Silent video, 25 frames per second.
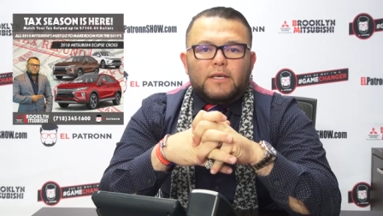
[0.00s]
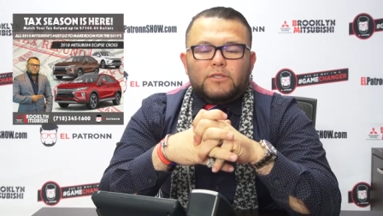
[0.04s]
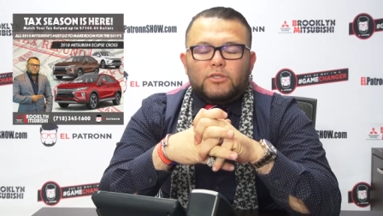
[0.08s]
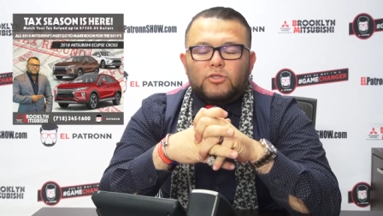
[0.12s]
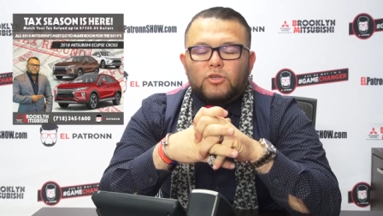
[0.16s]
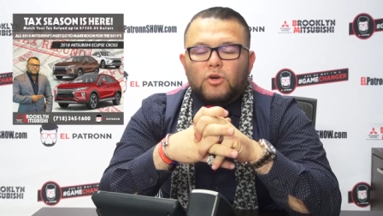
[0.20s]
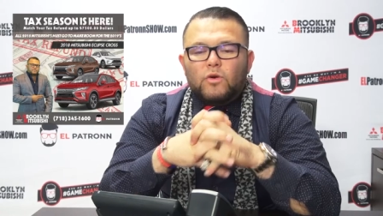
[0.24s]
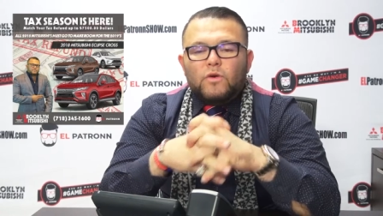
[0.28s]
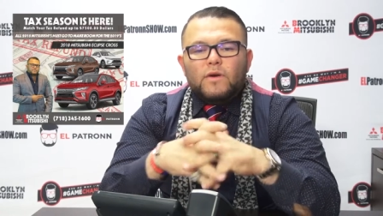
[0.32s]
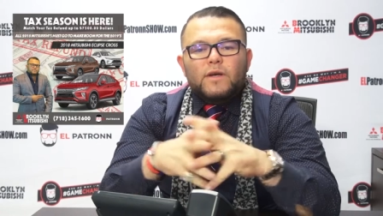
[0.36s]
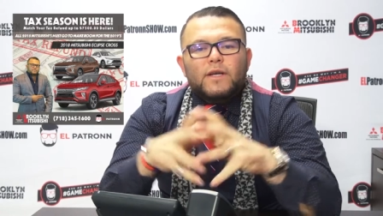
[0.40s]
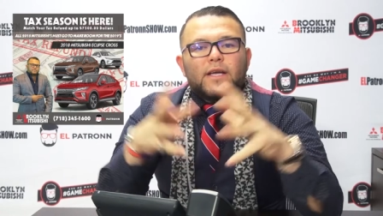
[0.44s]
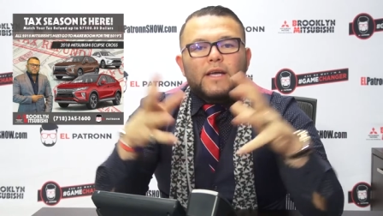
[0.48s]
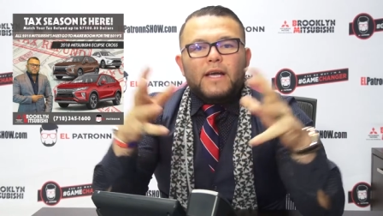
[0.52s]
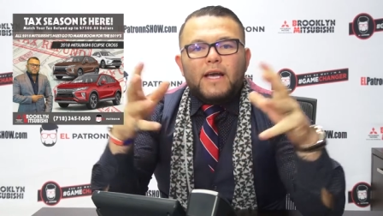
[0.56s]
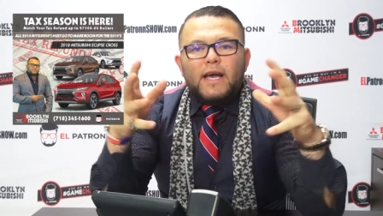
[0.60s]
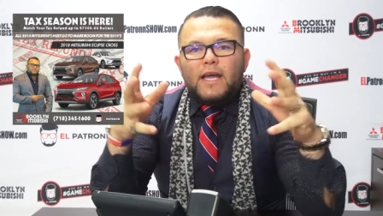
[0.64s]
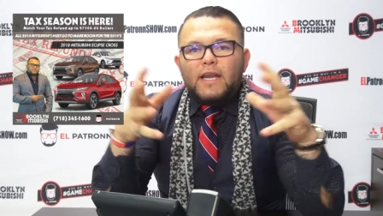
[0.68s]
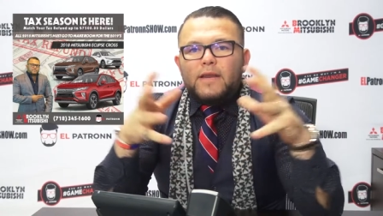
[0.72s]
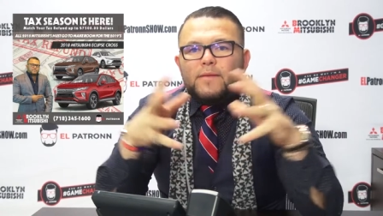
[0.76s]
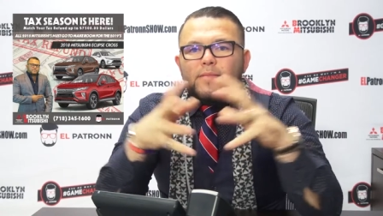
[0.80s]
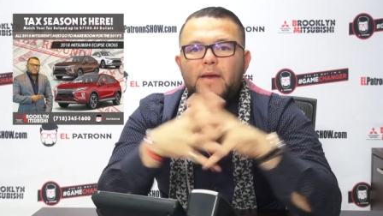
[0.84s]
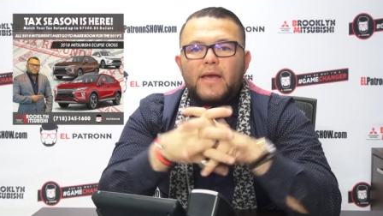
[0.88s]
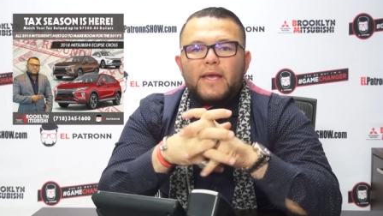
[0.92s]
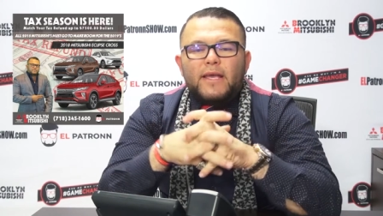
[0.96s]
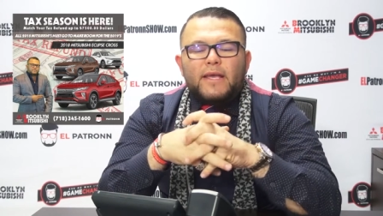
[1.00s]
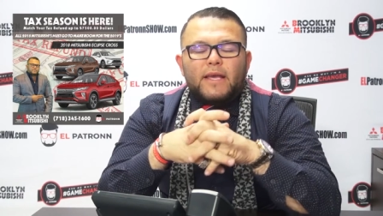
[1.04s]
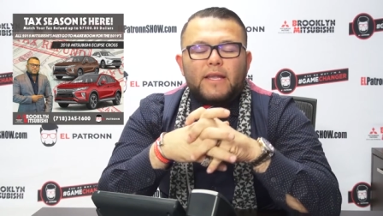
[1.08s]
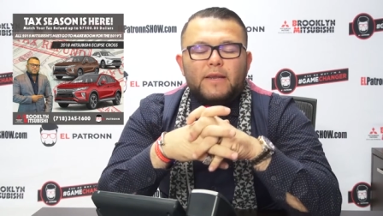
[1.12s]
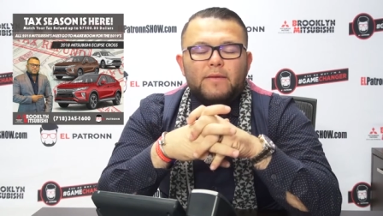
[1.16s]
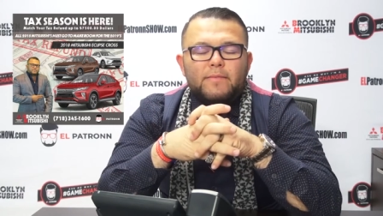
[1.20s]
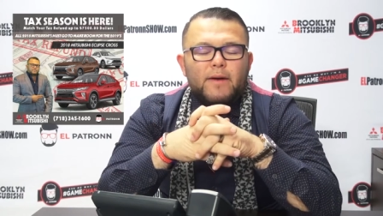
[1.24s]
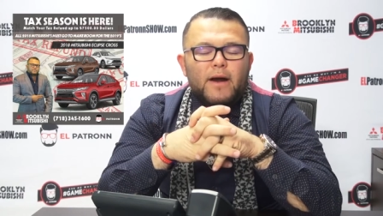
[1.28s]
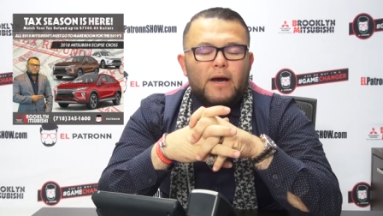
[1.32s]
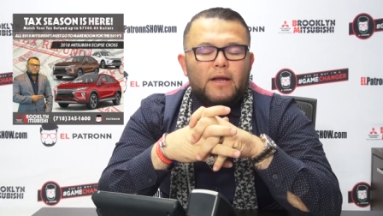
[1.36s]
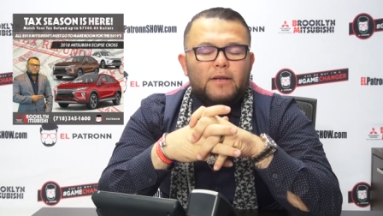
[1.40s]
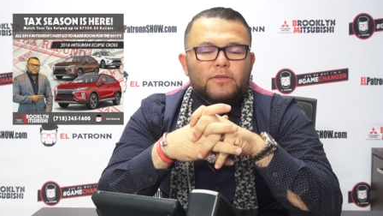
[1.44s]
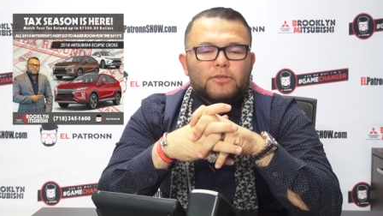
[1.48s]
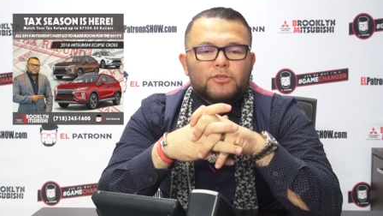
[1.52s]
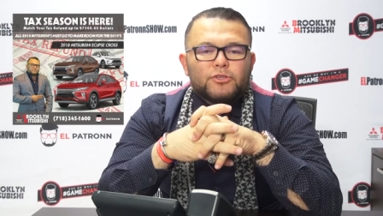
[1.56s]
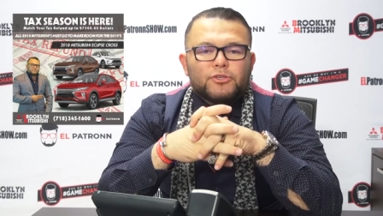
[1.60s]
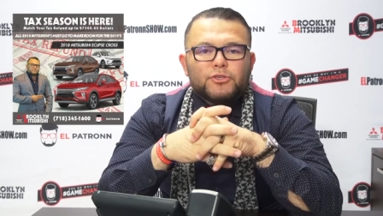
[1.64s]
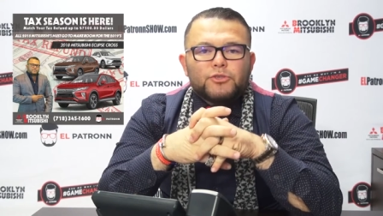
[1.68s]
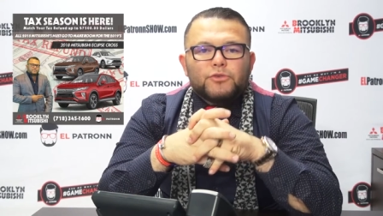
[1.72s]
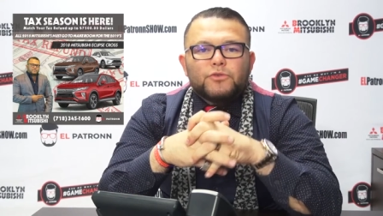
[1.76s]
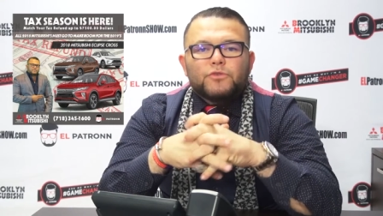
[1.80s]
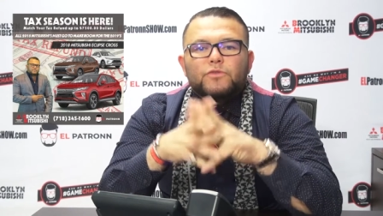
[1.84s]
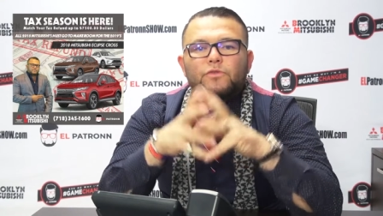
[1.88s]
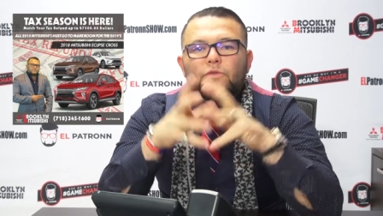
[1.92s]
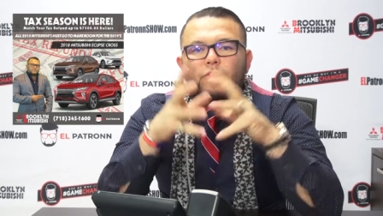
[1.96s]
So any make, any model you
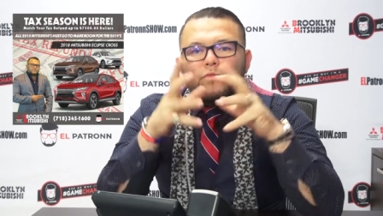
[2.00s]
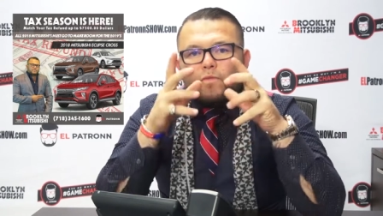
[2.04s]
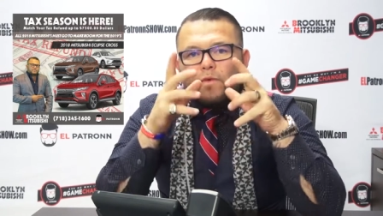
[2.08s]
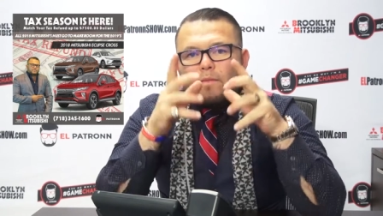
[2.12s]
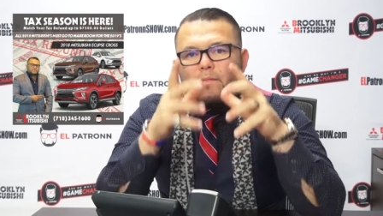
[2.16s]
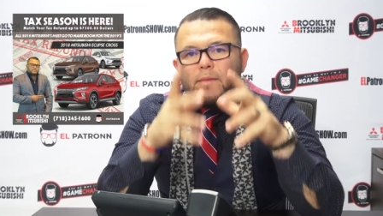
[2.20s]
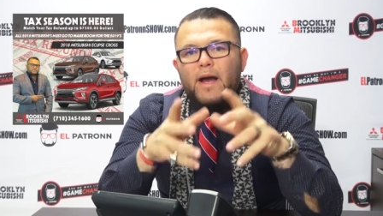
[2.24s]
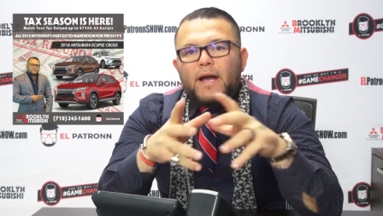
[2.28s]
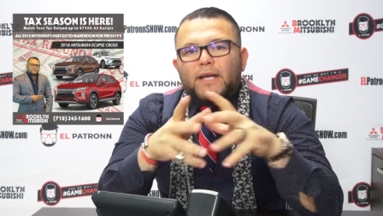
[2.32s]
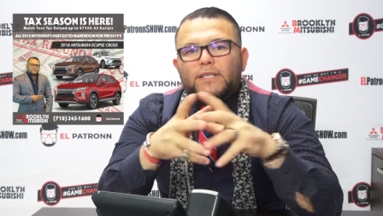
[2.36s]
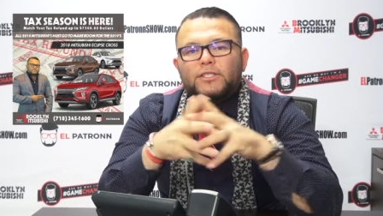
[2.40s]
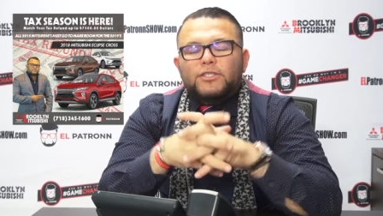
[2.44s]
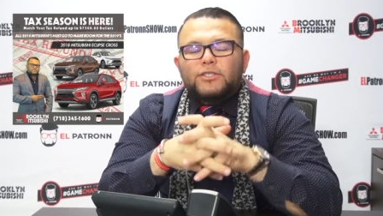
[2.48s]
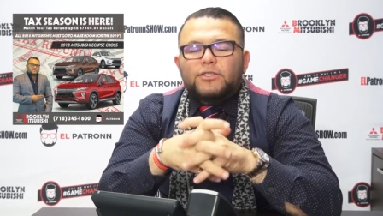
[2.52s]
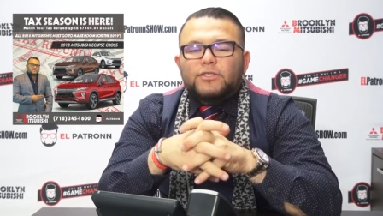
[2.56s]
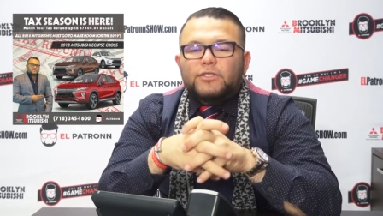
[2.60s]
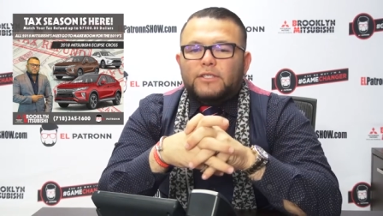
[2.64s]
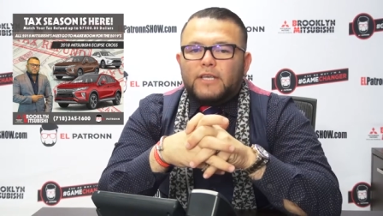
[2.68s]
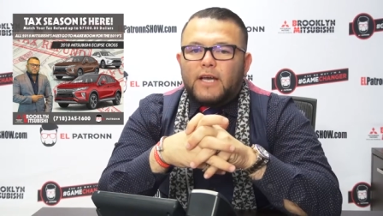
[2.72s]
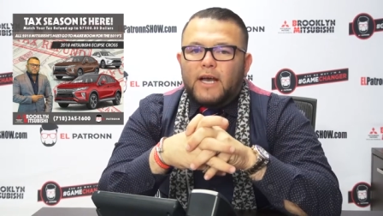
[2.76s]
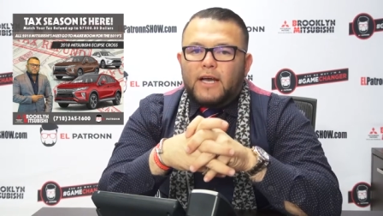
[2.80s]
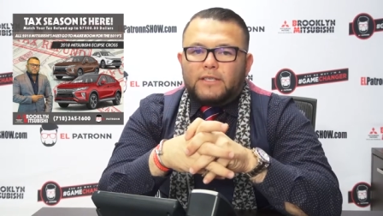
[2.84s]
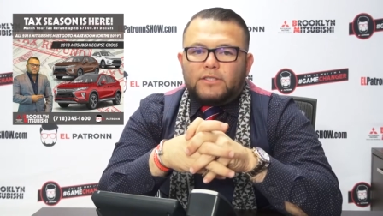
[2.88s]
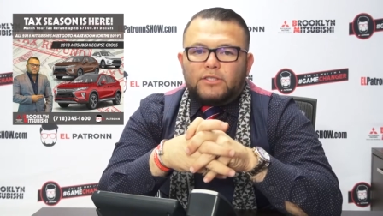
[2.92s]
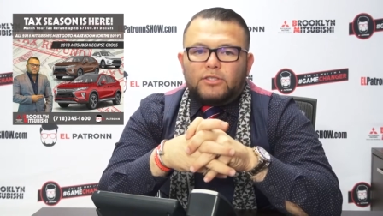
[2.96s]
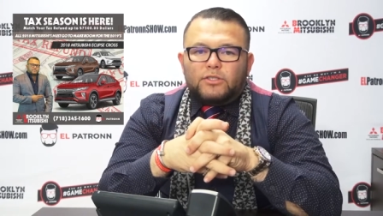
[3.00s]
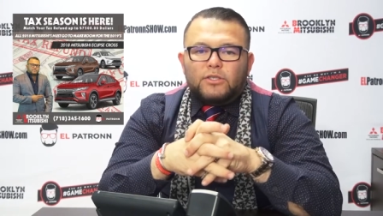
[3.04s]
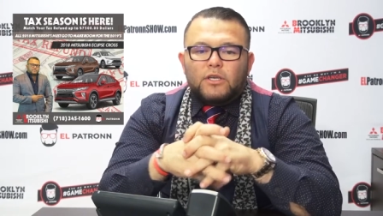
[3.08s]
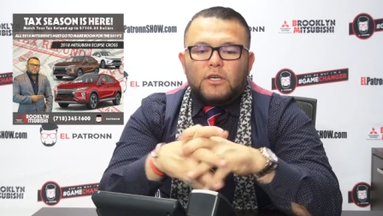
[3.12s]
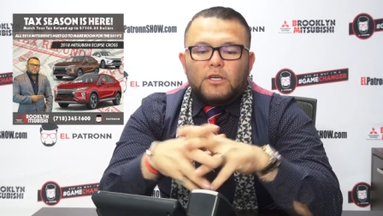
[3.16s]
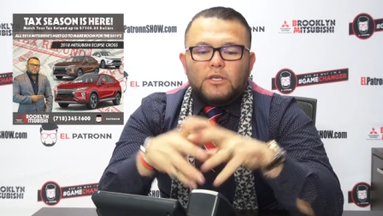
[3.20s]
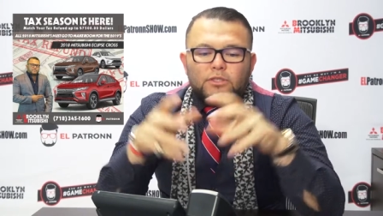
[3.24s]
choose, we're matching your taxes.